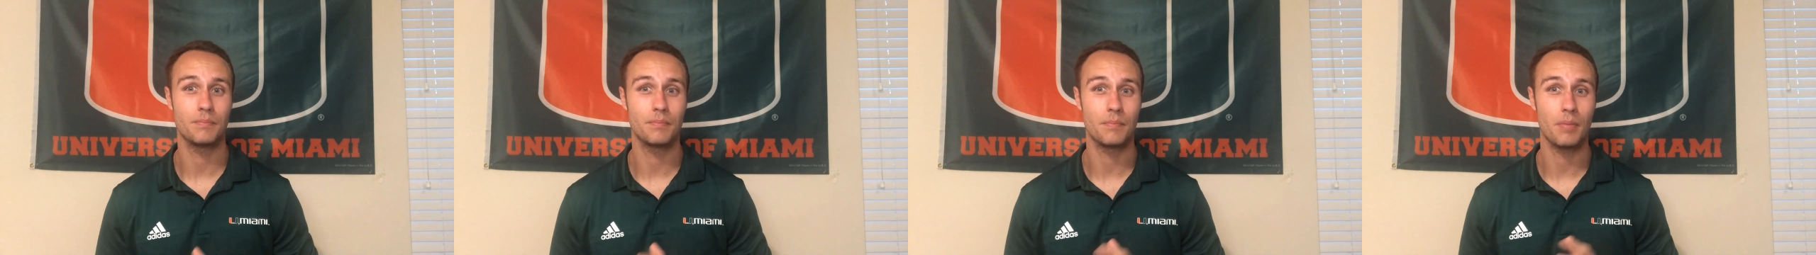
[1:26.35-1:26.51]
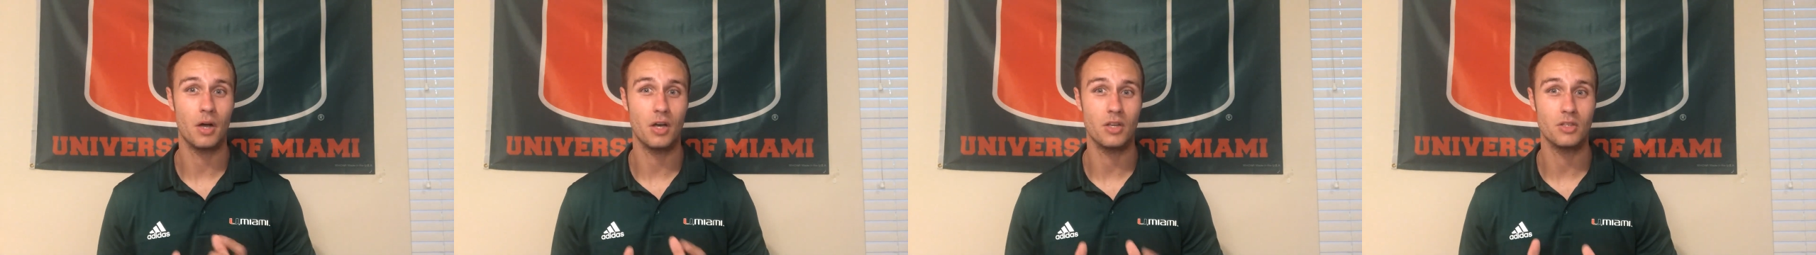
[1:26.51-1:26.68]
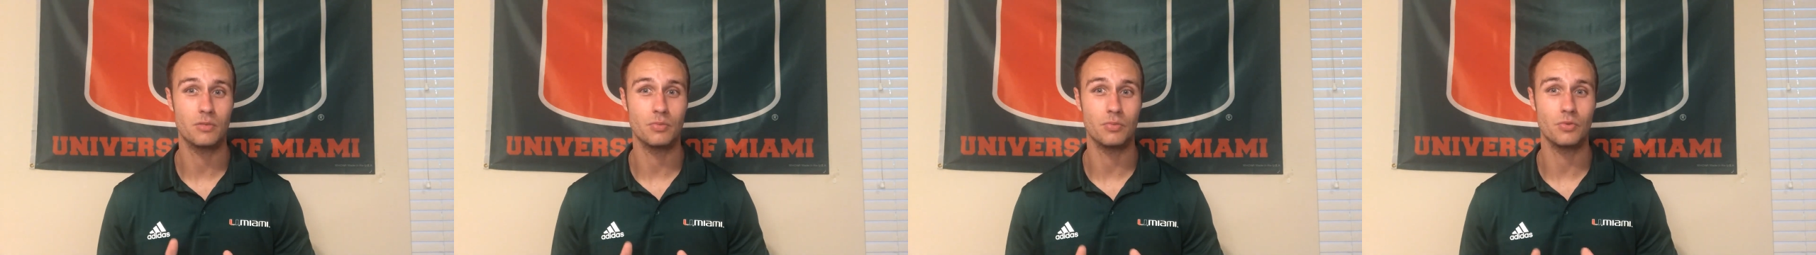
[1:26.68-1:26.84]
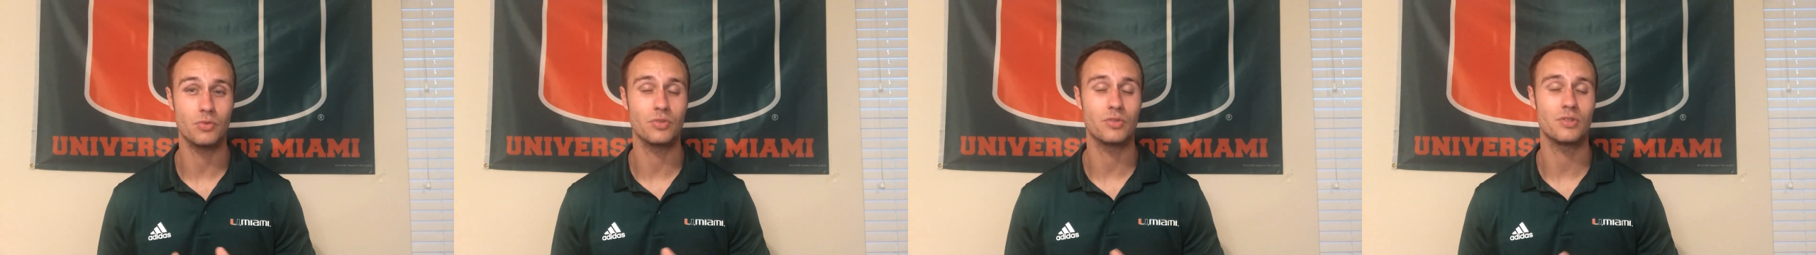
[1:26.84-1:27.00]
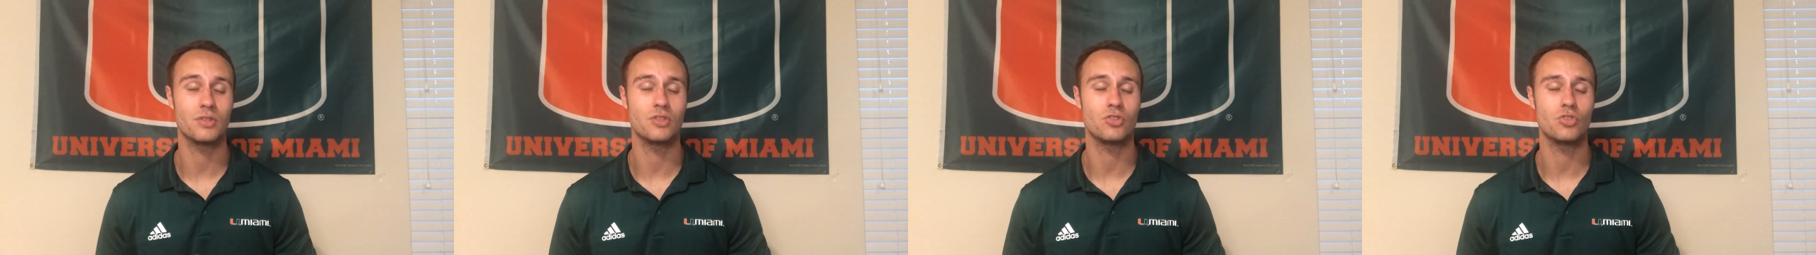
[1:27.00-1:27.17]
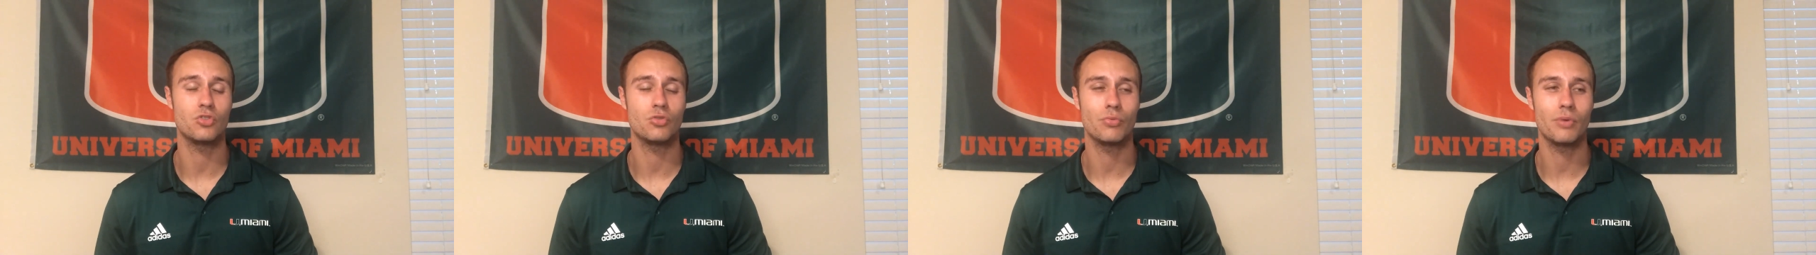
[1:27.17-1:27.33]
possible
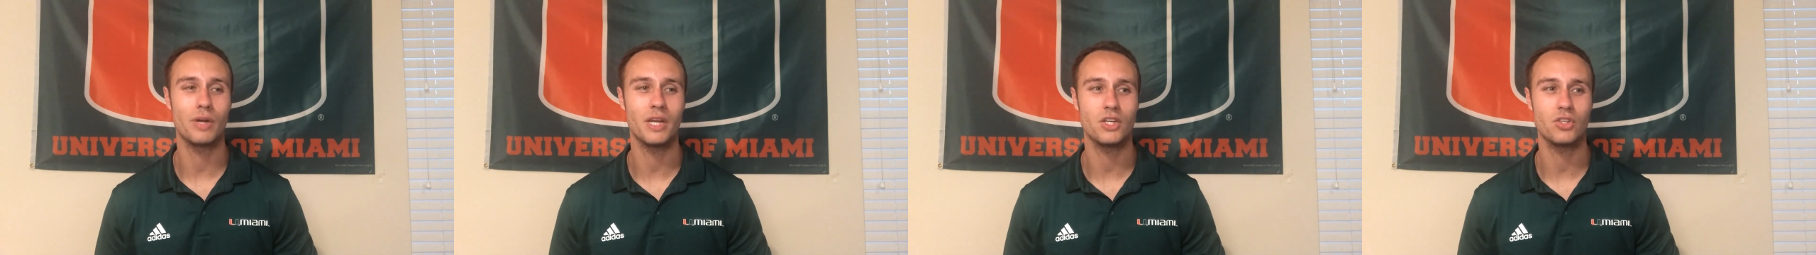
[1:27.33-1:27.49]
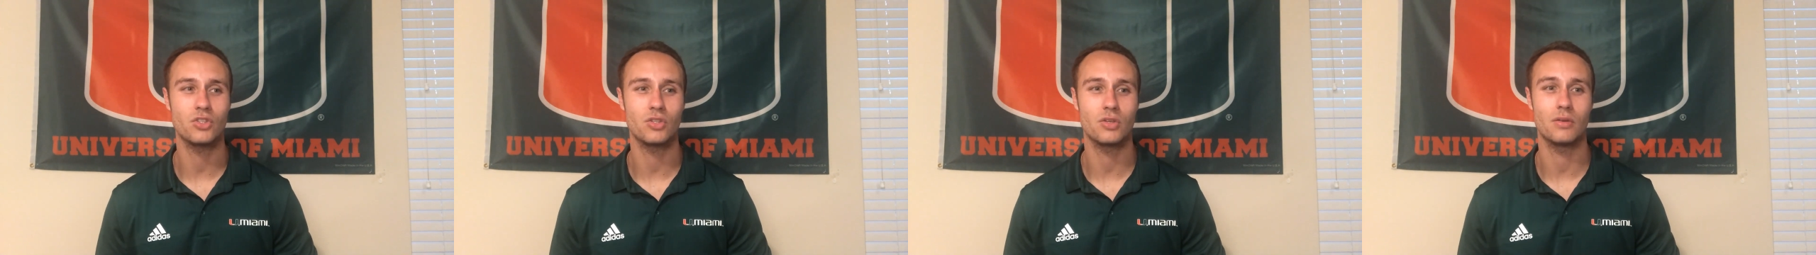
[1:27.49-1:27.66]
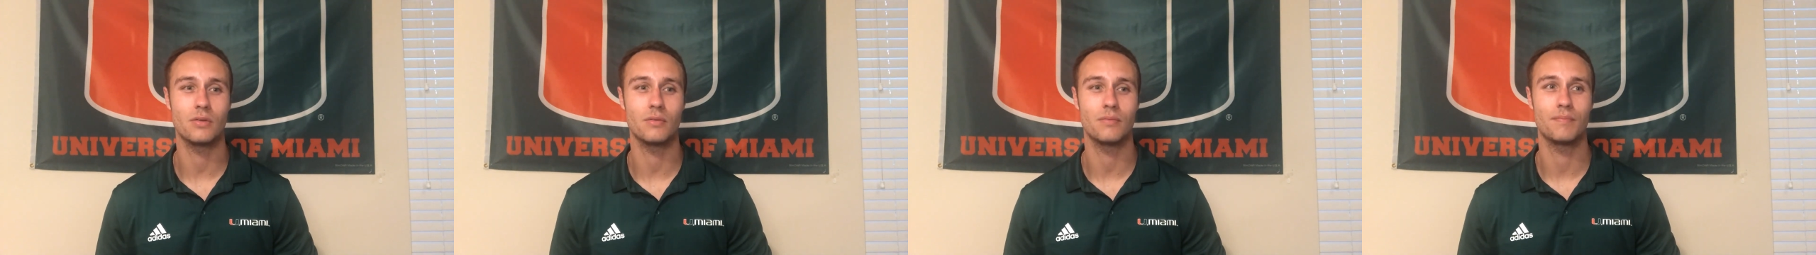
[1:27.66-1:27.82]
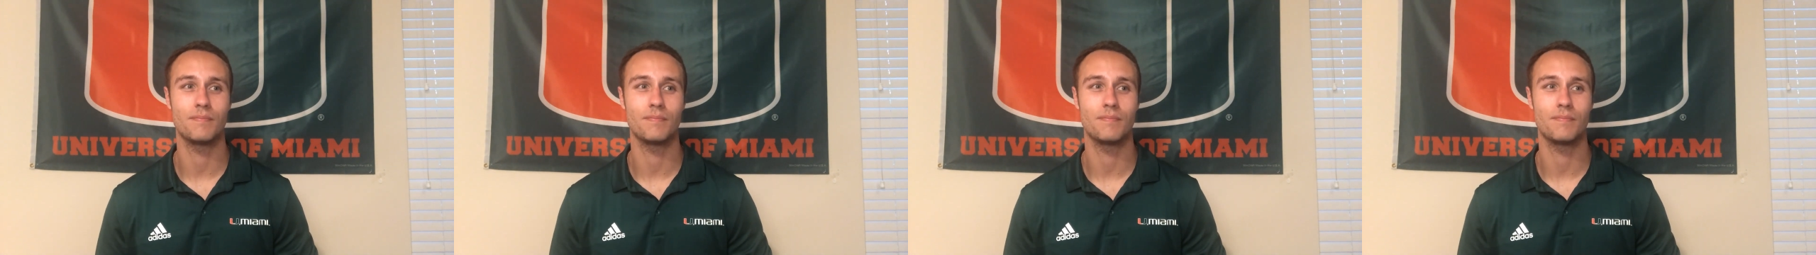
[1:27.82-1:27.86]
situation.